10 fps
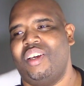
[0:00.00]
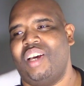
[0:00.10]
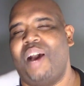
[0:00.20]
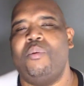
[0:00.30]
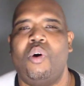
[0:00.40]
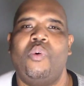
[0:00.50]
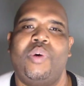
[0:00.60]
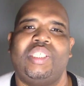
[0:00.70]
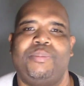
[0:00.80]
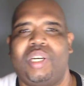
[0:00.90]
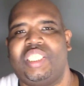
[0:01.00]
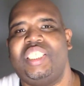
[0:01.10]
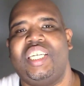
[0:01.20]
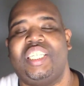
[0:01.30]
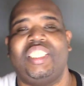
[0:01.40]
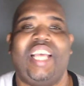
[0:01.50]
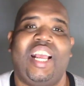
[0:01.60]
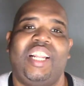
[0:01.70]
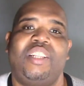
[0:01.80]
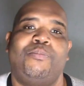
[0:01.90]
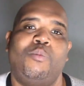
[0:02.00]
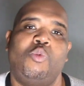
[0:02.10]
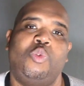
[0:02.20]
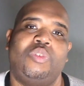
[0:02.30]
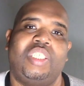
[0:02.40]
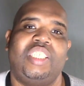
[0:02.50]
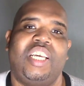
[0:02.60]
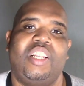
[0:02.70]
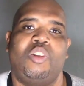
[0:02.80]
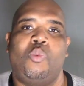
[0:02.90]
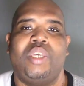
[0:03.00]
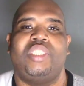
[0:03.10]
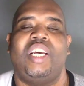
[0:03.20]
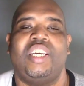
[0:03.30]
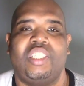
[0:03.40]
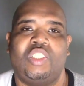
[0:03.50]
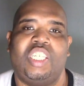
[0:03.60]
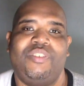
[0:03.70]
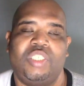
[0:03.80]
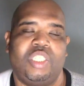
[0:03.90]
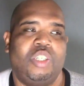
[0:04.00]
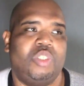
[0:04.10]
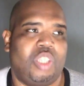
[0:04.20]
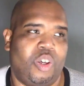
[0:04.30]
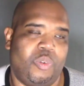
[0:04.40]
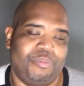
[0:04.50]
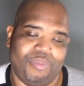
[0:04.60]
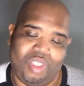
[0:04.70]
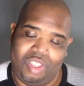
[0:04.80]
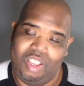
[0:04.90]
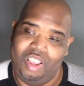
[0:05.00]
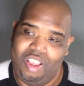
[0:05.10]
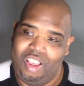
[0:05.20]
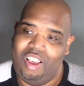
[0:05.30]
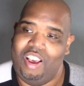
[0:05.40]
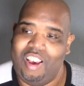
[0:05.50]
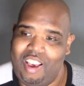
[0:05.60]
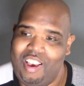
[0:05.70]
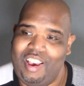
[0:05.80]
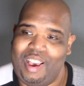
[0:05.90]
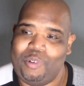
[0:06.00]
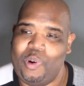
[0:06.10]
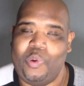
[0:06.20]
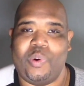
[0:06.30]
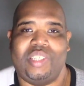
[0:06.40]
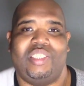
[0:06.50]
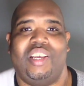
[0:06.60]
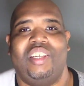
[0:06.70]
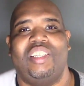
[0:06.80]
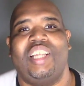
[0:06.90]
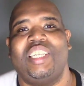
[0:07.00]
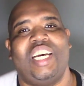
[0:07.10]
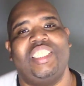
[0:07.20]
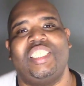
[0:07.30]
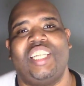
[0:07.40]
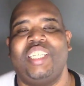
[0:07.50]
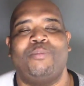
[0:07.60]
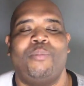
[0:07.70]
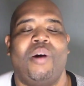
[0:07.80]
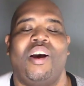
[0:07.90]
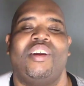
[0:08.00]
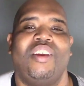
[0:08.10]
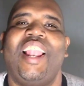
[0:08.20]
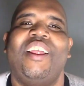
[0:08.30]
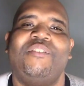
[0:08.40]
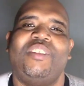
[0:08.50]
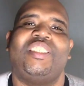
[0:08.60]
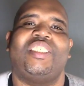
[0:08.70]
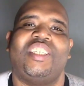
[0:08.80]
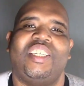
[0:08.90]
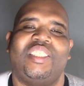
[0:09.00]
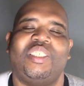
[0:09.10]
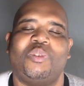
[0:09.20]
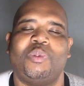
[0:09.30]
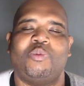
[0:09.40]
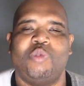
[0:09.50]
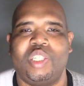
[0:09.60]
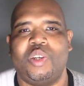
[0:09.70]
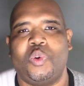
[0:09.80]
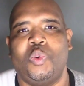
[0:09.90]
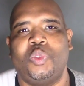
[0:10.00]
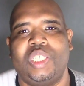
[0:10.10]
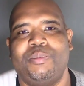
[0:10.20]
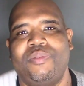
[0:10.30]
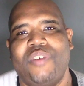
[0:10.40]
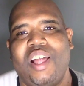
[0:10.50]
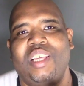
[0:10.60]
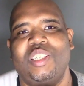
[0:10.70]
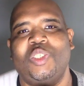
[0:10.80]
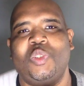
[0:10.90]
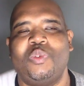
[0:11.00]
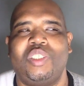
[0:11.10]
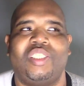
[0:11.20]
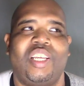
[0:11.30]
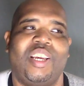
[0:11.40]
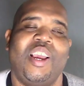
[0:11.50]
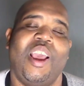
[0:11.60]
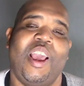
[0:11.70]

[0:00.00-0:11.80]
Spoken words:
I'm going Wednesday because she did exactly the moves they did in the Wednesday TV show. So I'm going Wednesday. I just changed my mind. I love this skit. This was really cool. Jimmy Fallon is doing this thing.